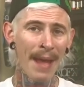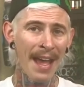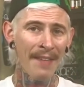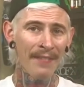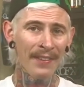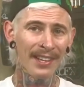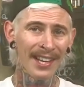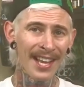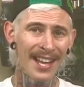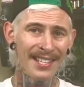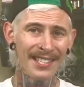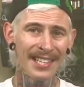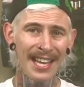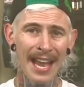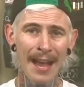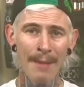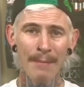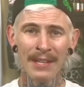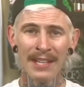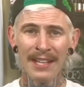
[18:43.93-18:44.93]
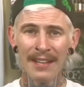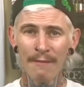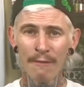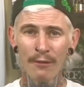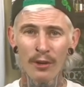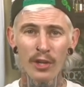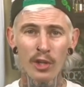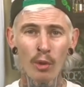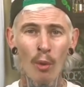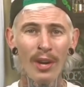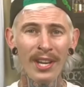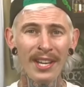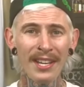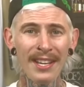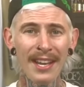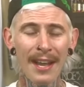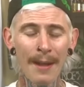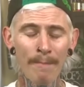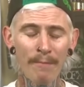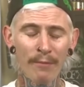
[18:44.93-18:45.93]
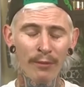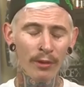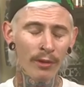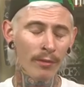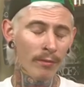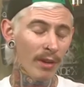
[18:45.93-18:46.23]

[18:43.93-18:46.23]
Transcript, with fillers: and the glass cap for a twenty-six